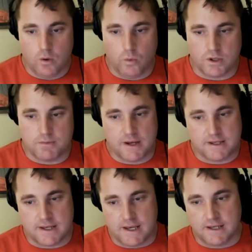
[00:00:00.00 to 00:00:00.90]
which
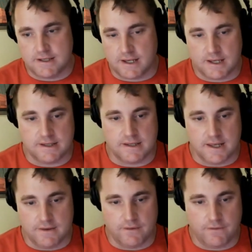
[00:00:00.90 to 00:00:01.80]
makes getting tickets
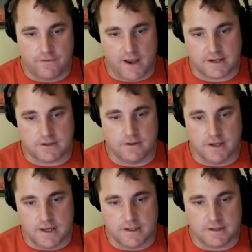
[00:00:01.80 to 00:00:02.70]
even faster
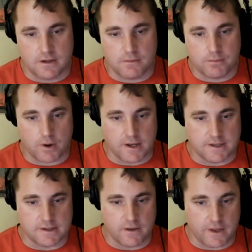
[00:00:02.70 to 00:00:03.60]
and easier.
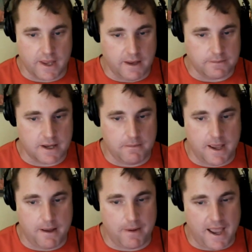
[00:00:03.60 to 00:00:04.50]
Prices on the Game Time
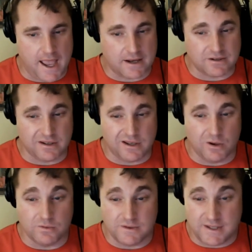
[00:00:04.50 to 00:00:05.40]
app actually
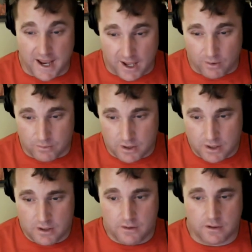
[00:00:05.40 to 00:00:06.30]
go down
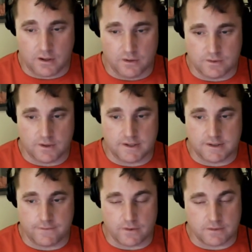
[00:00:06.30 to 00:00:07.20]
the closer it
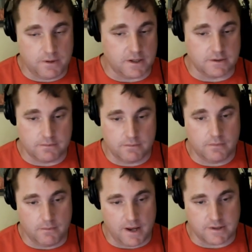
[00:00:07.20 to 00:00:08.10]
gets to first pitch.
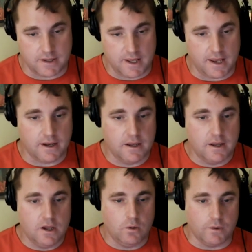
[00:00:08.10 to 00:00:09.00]
Imagine that.
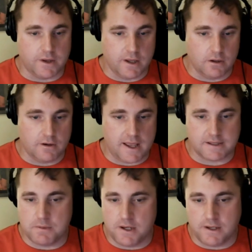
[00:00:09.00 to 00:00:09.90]
With killer
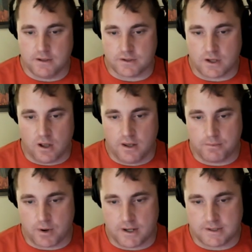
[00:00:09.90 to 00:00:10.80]
last-minute deals,
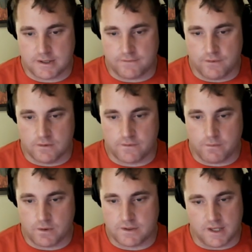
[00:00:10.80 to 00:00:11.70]
all-in prices, views
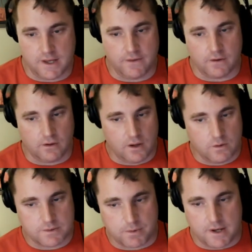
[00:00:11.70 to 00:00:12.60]
from your seat, their
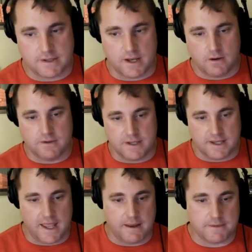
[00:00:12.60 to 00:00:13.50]
lowest price guarantee,
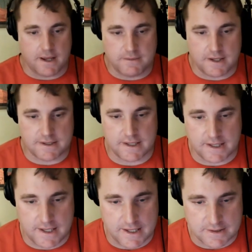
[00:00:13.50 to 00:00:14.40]
Game Time takes the
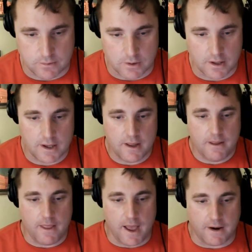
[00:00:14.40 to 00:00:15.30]
guesswork
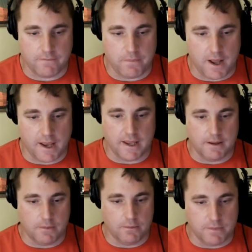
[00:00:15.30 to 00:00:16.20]
out of buying
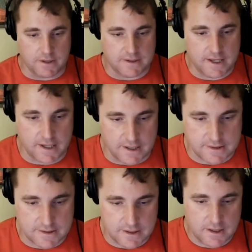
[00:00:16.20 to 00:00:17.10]
MLB
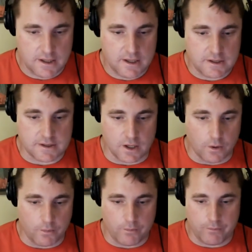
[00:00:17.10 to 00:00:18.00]
tickets.
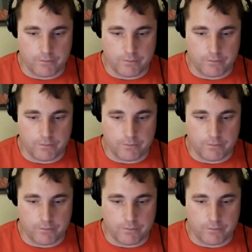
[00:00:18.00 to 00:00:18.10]
So